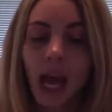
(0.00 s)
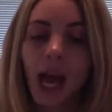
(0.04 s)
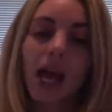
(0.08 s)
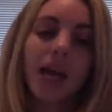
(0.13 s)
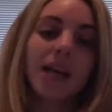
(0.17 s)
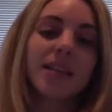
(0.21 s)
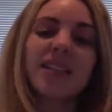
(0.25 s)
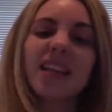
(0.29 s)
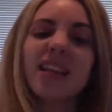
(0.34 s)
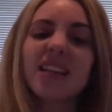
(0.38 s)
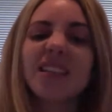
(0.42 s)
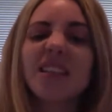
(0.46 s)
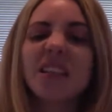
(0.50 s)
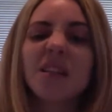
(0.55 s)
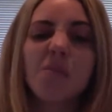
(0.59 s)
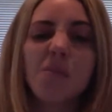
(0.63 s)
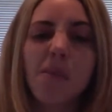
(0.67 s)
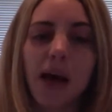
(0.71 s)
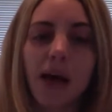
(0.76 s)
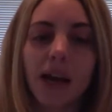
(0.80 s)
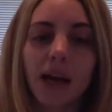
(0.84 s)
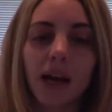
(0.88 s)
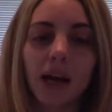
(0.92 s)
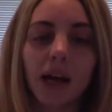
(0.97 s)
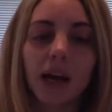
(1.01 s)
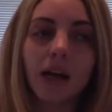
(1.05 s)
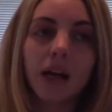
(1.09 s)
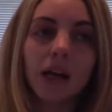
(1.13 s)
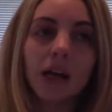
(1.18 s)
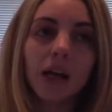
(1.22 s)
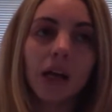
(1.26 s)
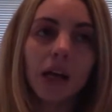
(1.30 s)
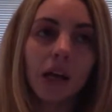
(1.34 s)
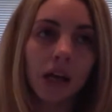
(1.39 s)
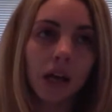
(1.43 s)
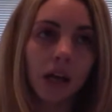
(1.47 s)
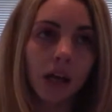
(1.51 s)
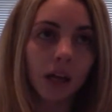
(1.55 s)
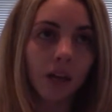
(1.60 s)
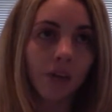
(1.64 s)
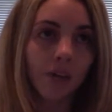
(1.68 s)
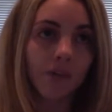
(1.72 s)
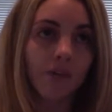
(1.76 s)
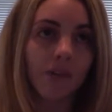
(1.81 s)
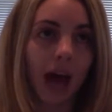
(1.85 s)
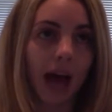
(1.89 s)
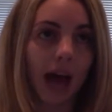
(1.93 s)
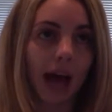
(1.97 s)
He said it didn't matter,
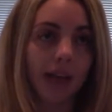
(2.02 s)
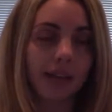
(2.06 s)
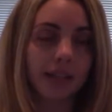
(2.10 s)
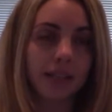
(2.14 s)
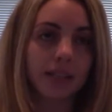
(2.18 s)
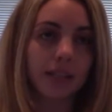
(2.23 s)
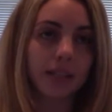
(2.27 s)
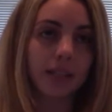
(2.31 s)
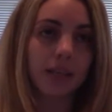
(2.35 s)
that